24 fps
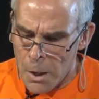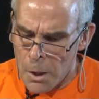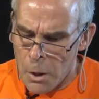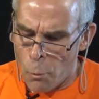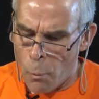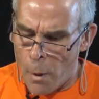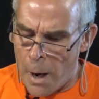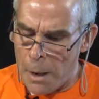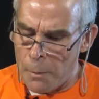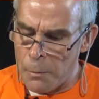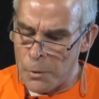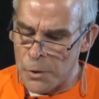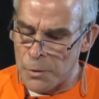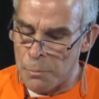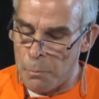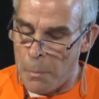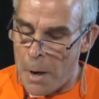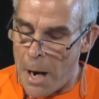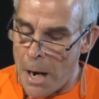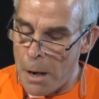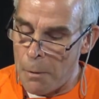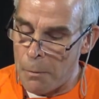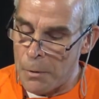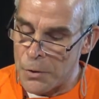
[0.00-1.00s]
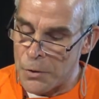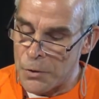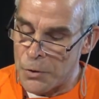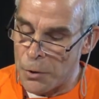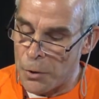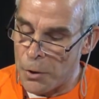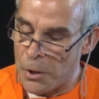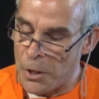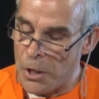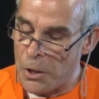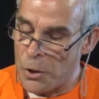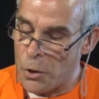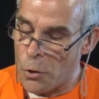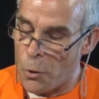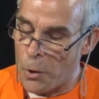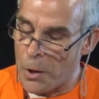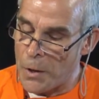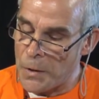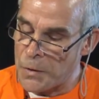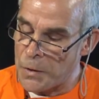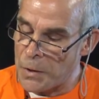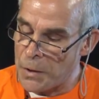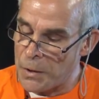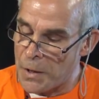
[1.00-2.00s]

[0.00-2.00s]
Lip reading: why was Mira's dirty, noisy,